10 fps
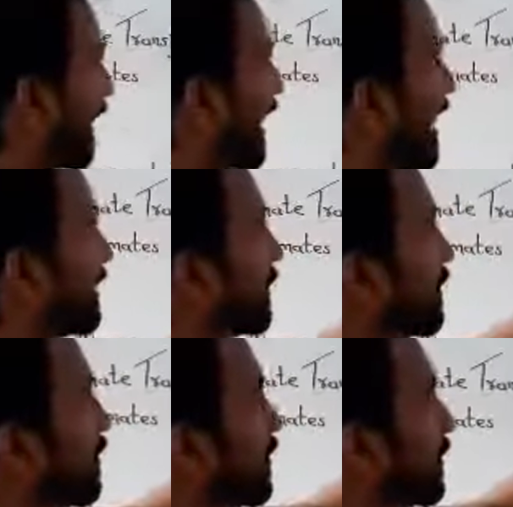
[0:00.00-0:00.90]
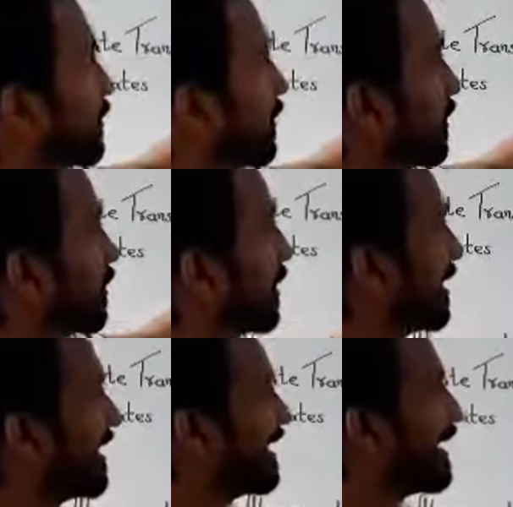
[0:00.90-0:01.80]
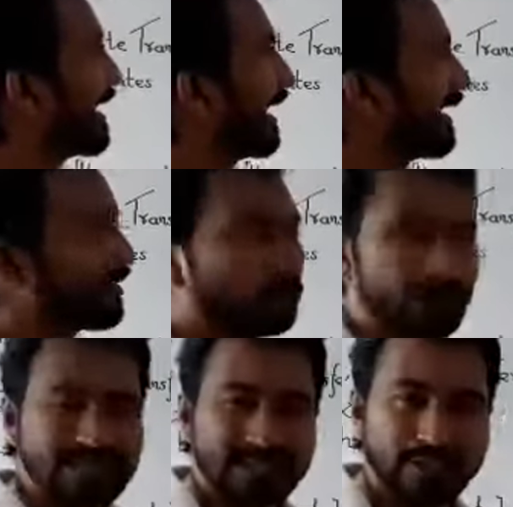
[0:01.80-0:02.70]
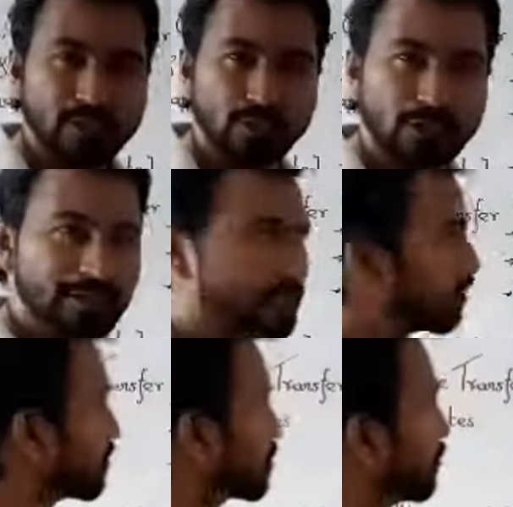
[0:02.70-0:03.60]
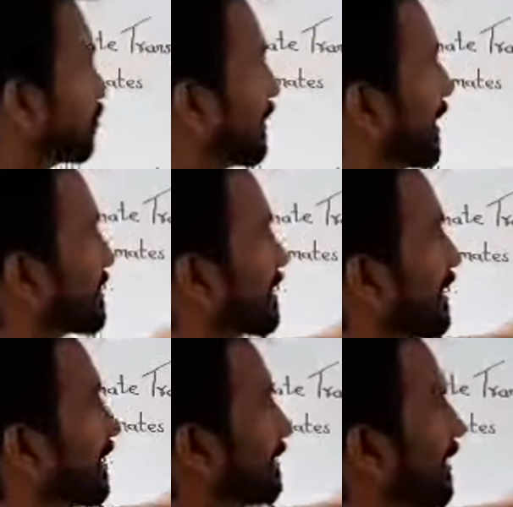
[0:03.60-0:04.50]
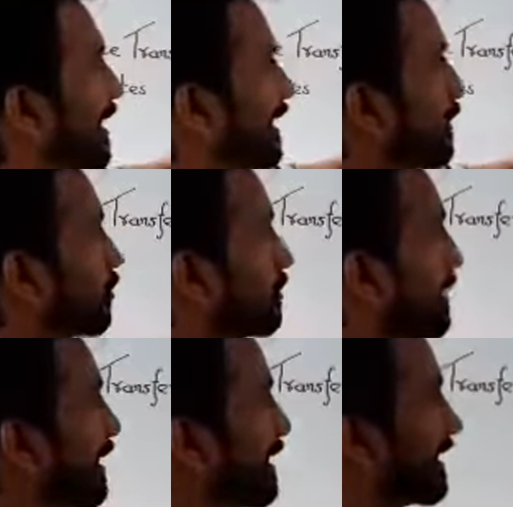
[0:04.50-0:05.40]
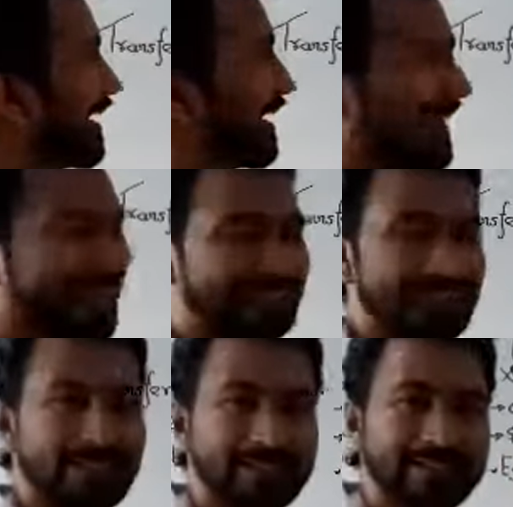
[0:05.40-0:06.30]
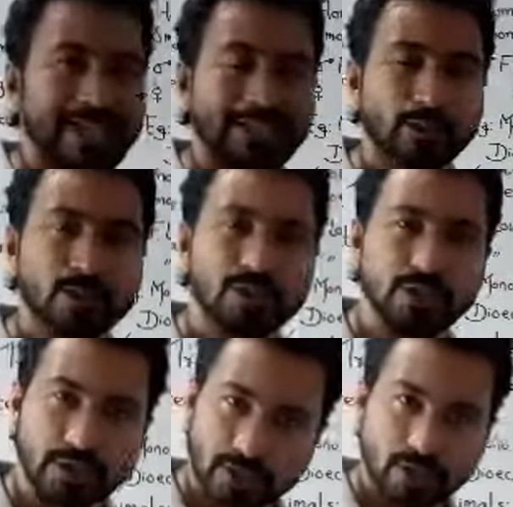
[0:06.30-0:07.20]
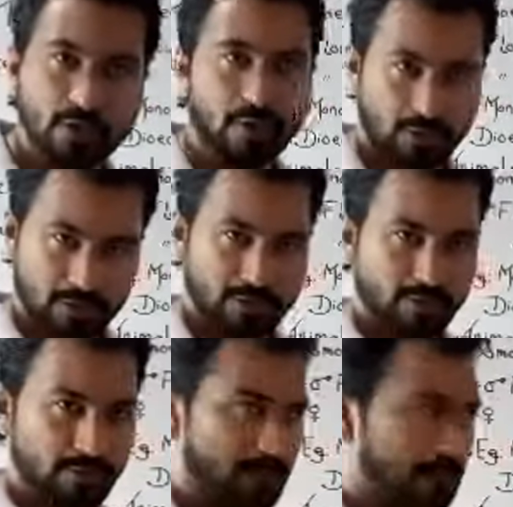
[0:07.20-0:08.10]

And the unisexual is also known as the heterothallic and dioecious also.